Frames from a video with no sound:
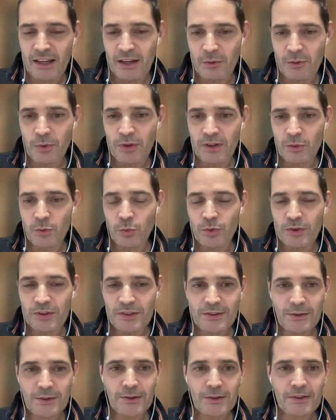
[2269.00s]
we
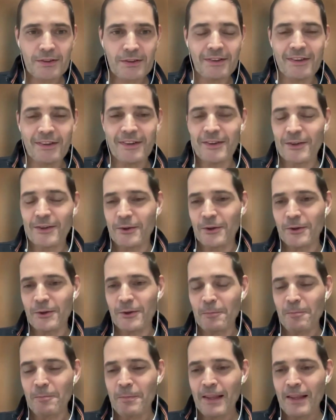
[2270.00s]
saw
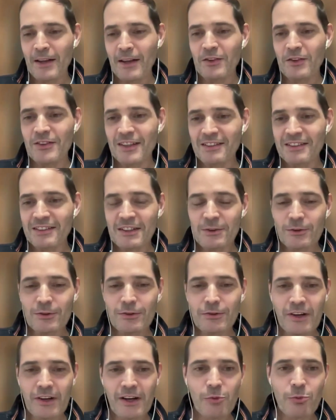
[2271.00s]
technical
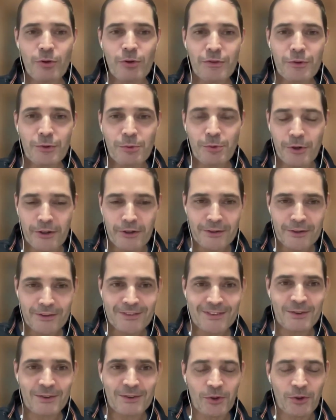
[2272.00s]
file
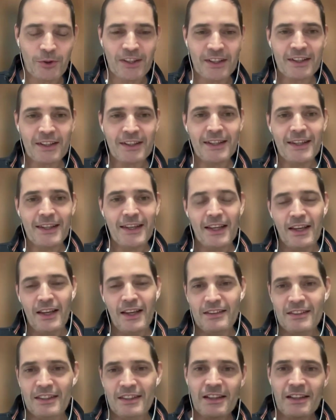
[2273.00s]
reviewers, okay,
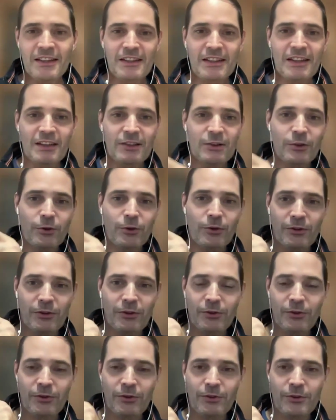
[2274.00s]
taking
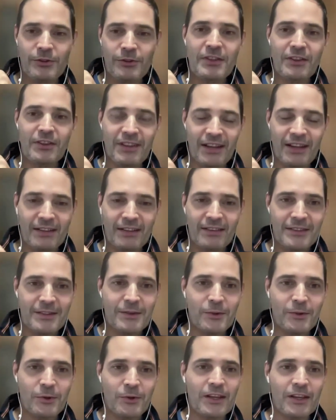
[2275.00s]
the standards,
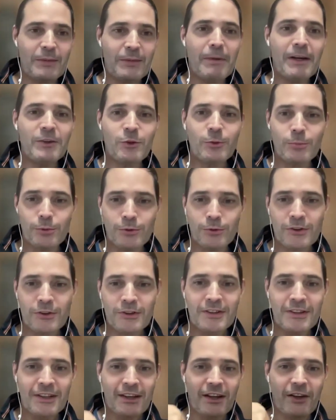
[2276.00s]
okay, by the book
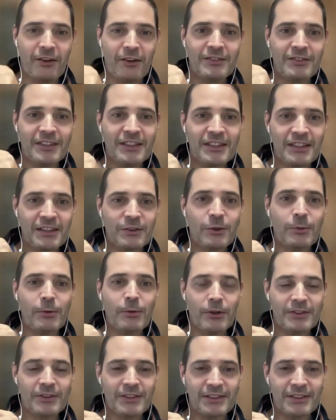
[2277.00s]
and ticking the
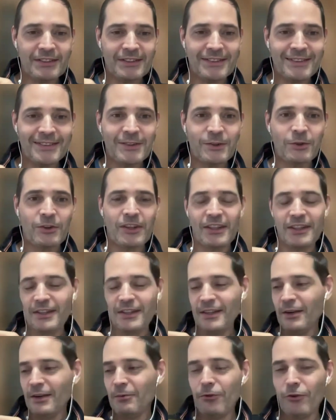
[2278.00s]
boxes, okay,
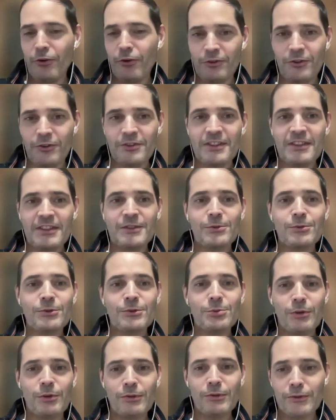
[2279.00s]
for the
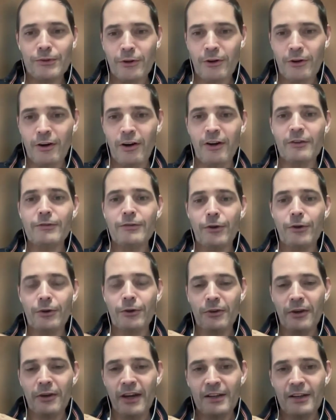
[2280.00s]
6234 and for
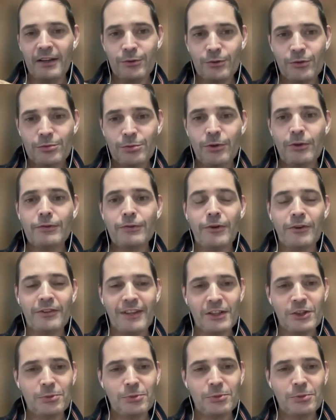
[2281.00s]
the
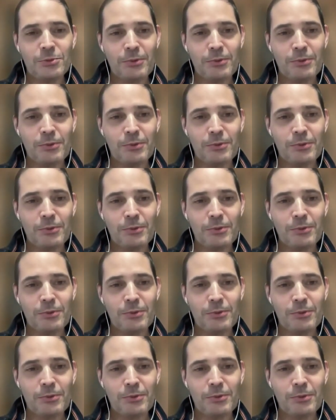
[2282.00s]
8234-1,